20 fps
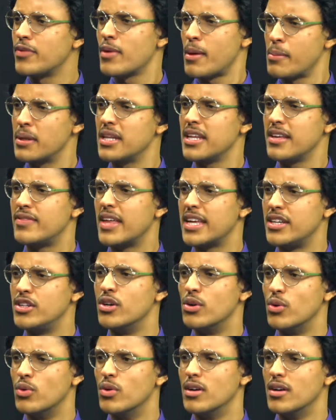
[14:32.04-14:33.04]
I believe
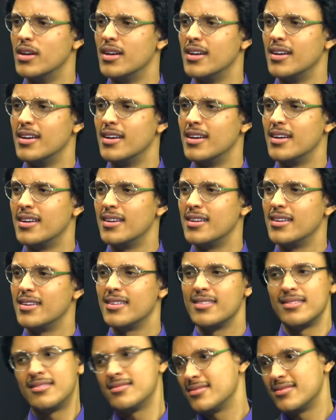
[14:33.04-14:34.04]

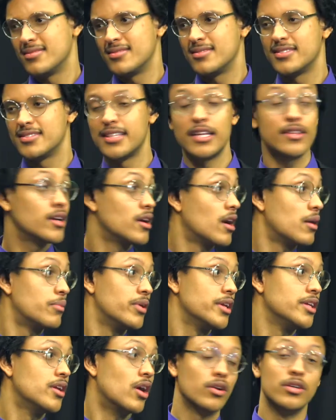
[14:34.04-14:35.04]
they do. They are
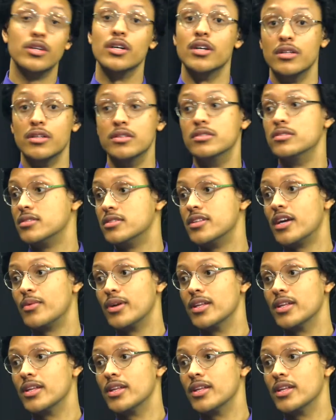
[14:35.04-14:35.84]
pretty darn good. They